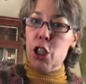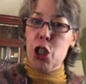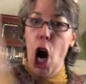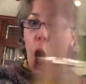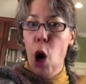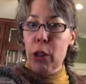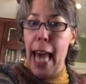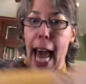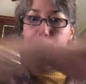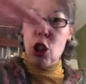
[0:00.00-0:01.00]
showed
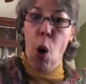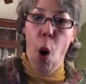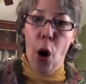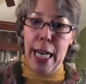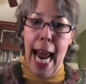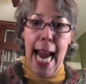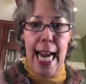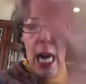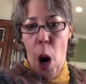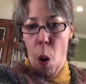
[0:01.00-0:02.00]
that
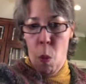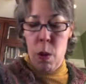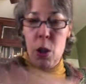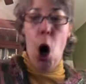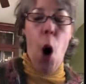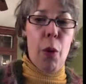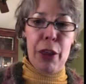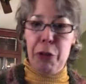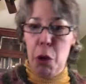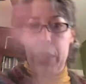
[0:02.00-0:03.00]
tornado
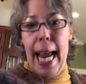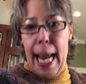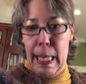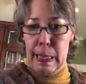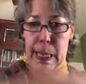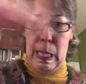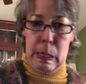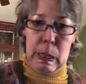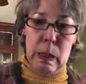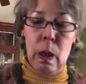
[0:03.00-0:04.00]
going through Kansas,